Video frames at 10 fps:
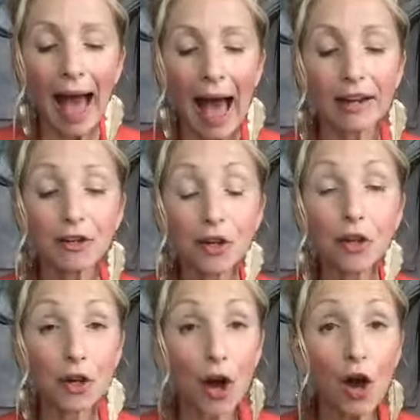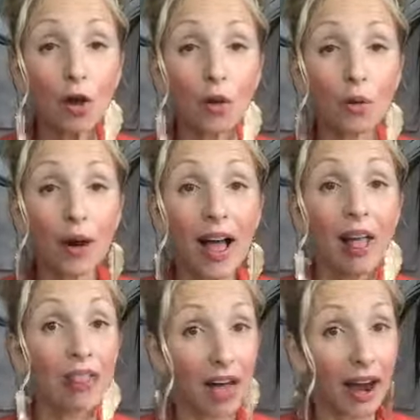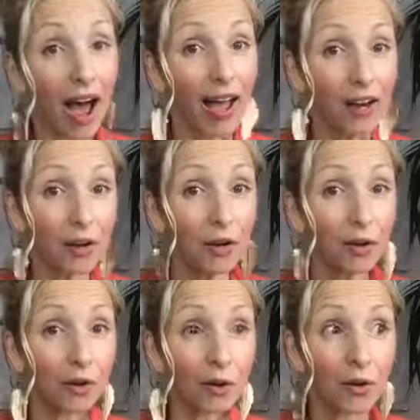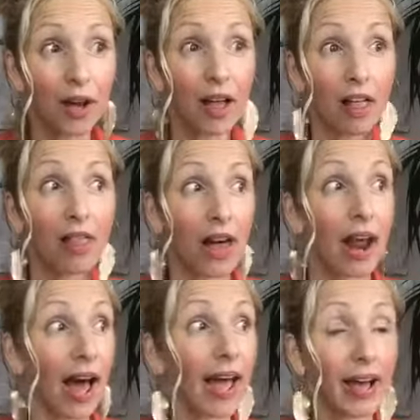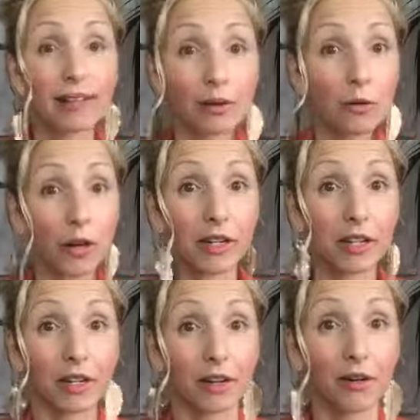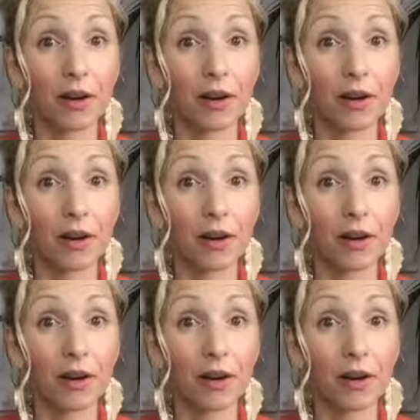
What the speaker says: and to know that I knew that I had some work to do,